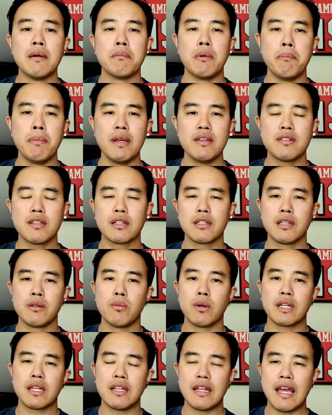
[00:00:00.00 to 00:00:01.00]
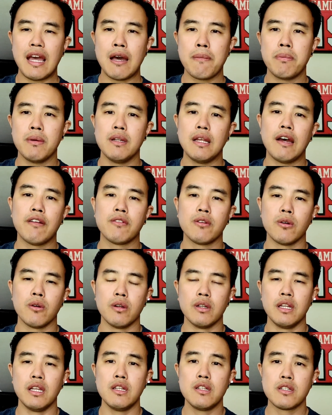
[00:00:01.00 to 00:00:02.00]
But basically, what can happen after
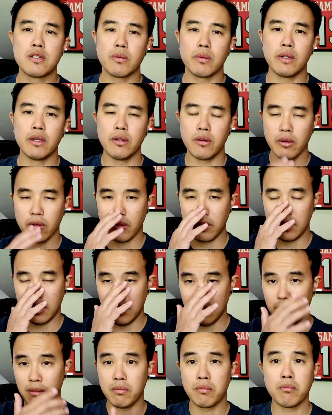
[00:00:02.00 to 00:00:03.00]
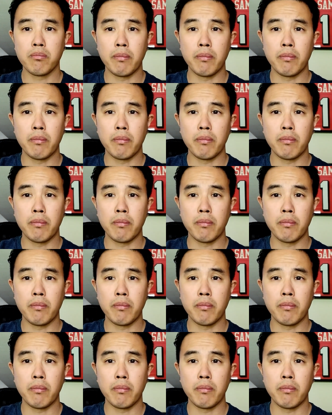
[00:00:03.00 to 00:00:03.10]
an injury or the